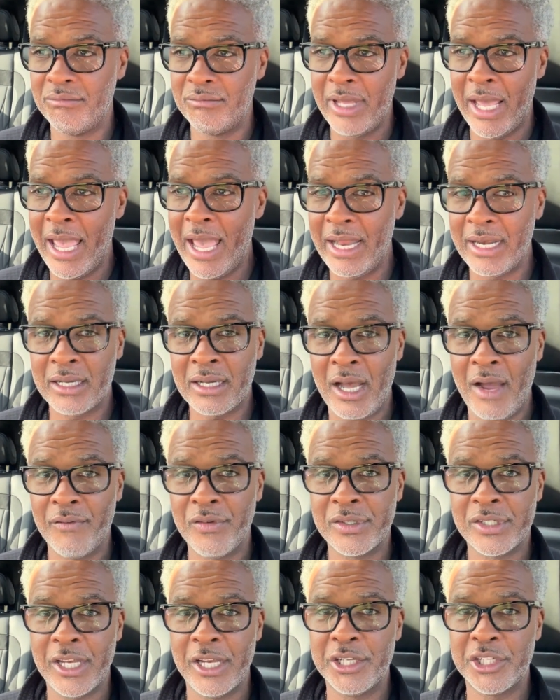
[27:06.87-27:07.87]
had a
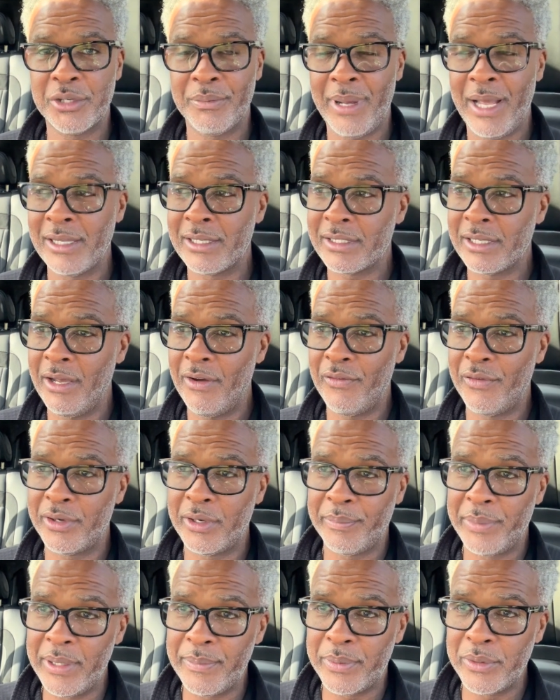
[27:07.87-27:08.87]
conversation myself with
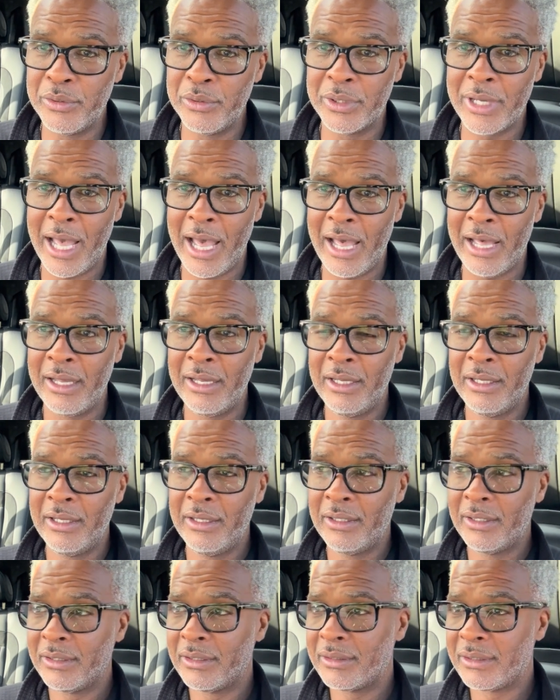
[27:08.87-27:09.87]
the people who got
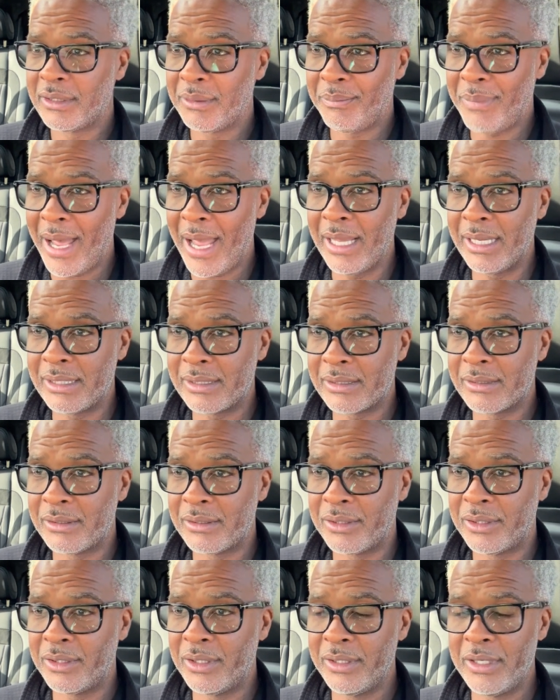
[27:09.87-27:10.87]
the bikes,
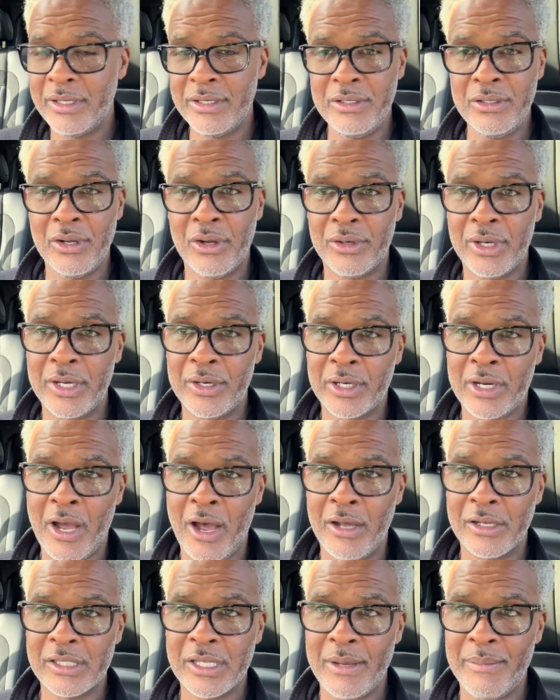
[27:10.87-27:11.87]
that
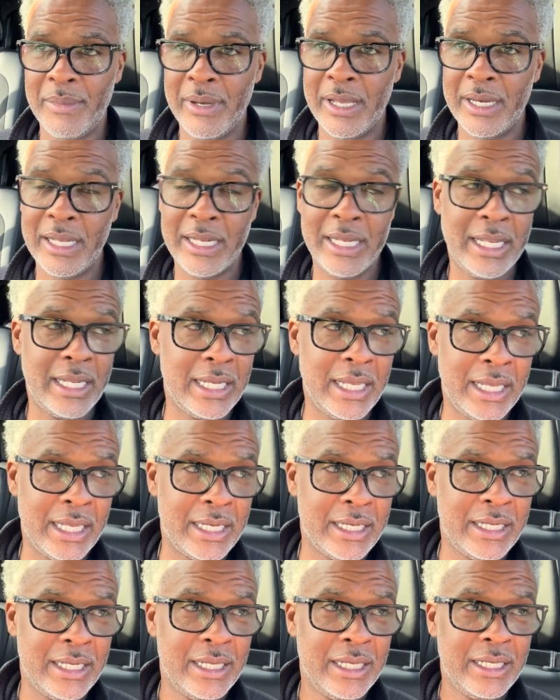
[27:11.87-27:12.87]
cost that money.
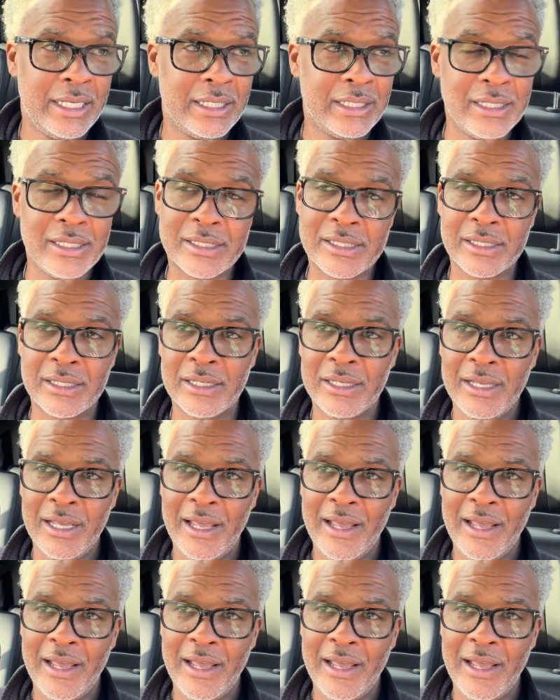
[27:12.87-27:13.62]
And listen,